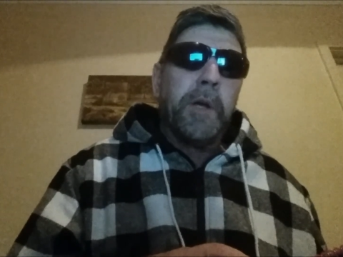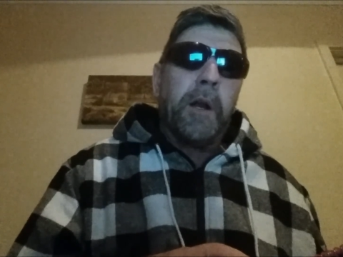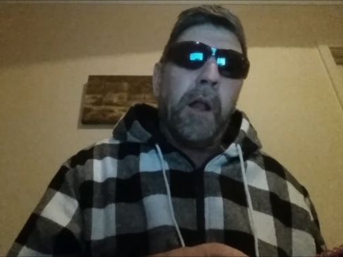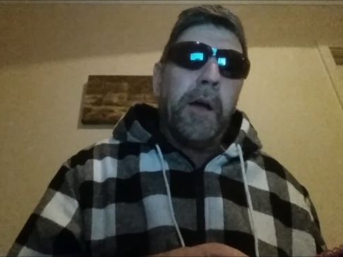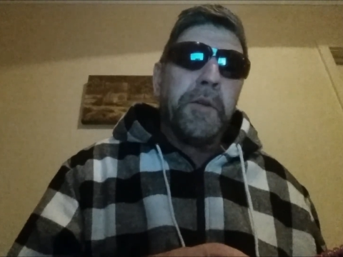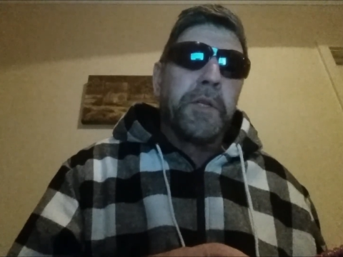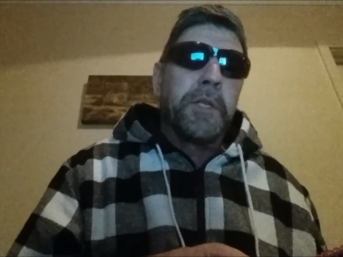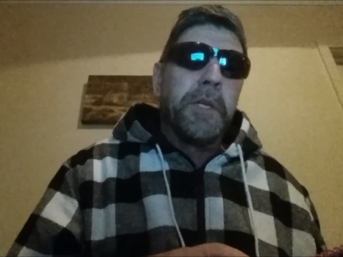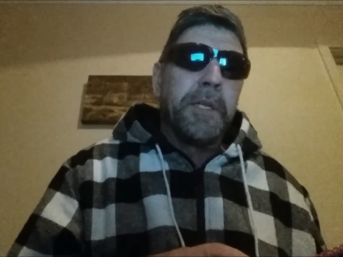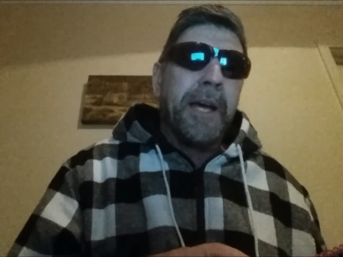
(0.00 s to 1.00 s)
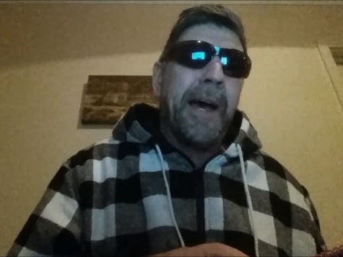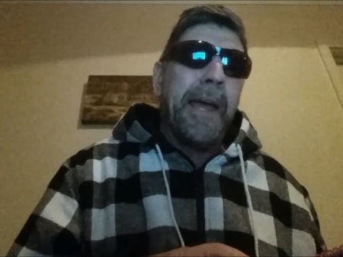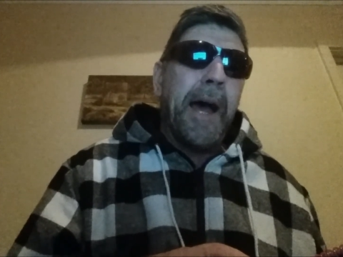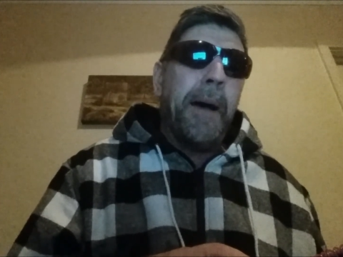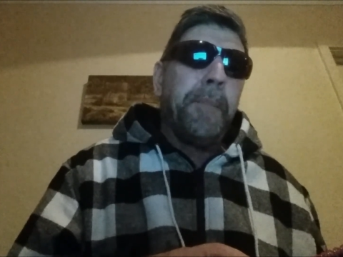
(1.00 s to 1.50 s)
We closed the
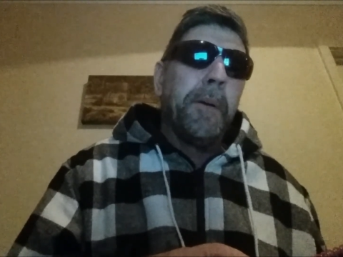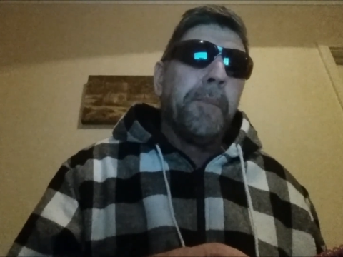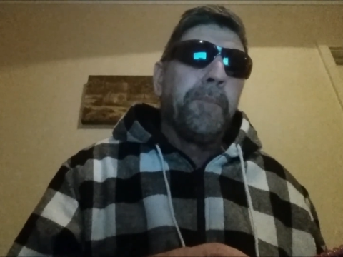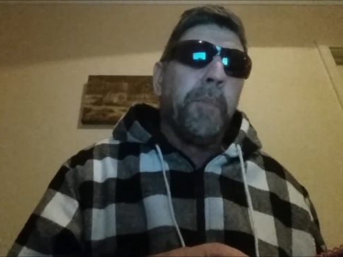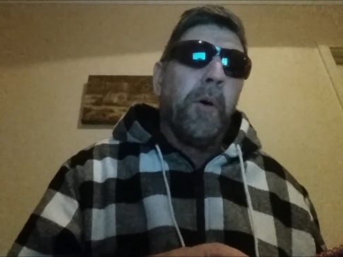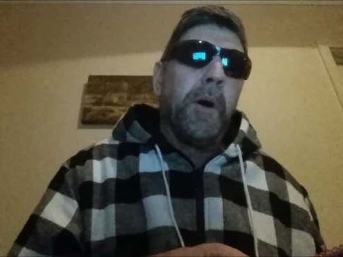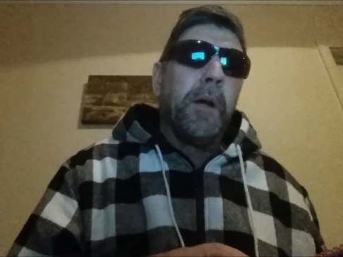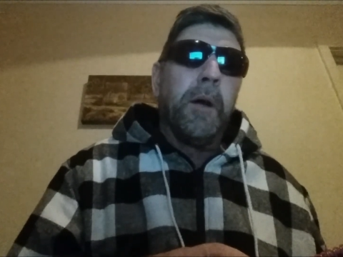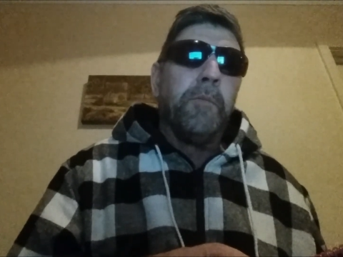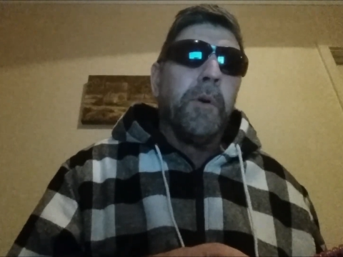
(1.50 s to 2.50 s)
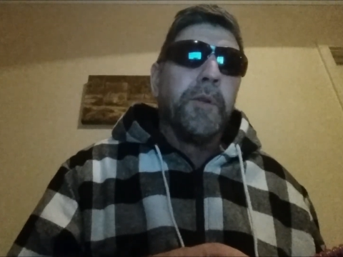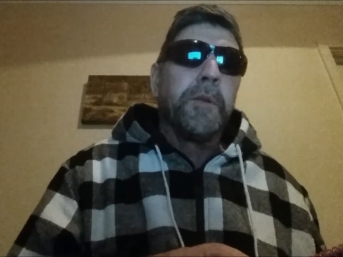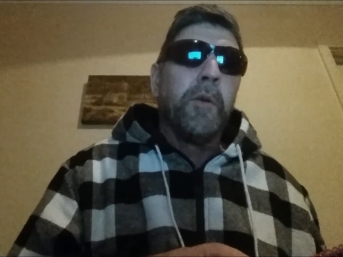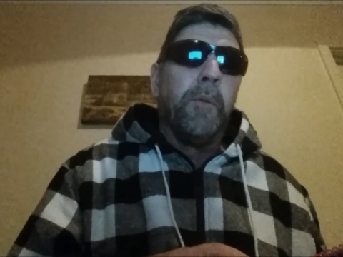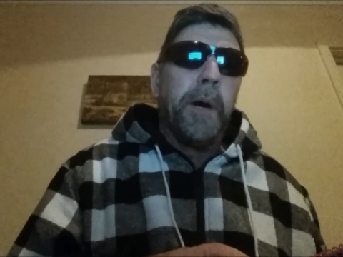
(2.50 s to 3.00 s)
day up by, it was
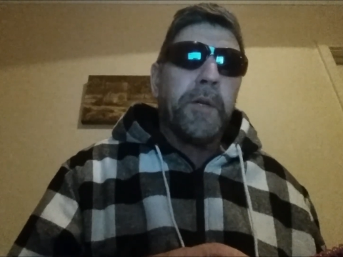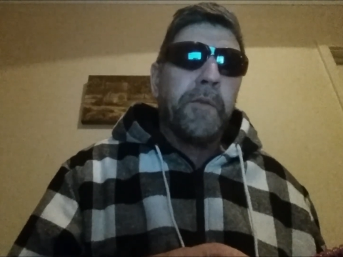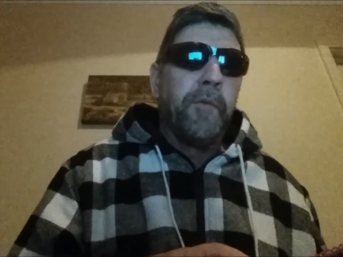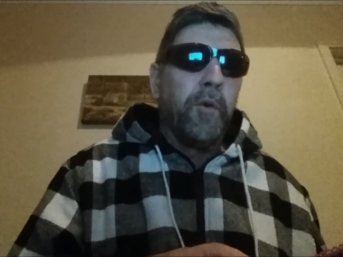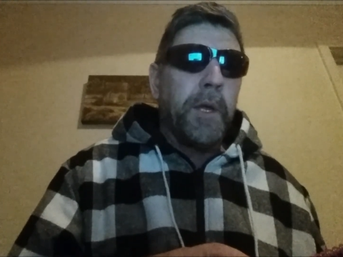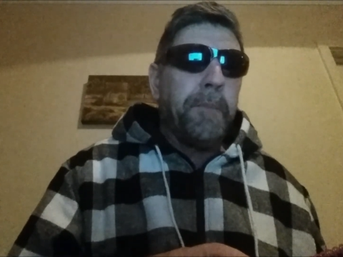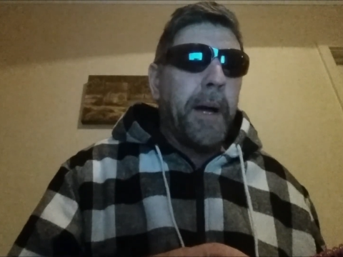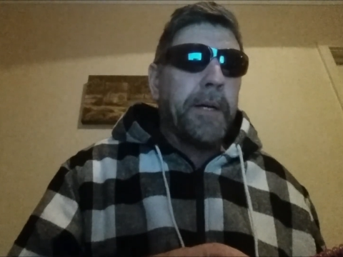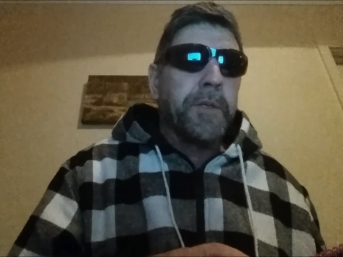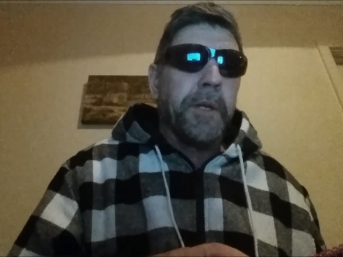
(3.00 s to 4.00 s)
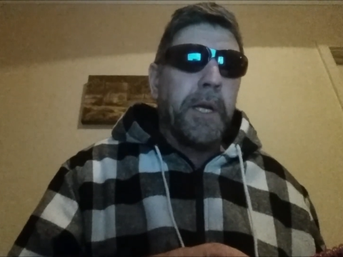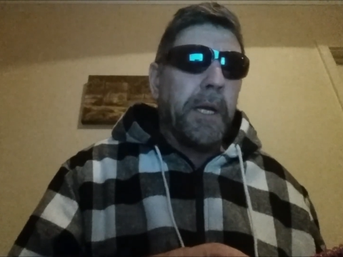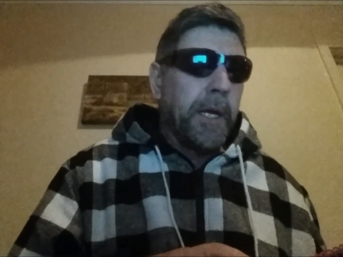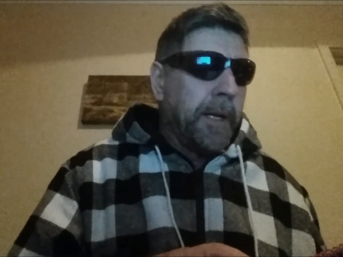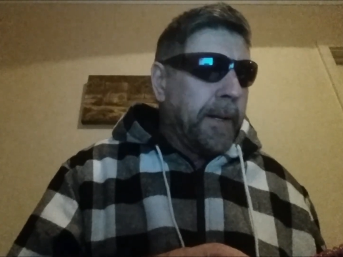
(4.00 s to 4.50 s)
almost $40, I think.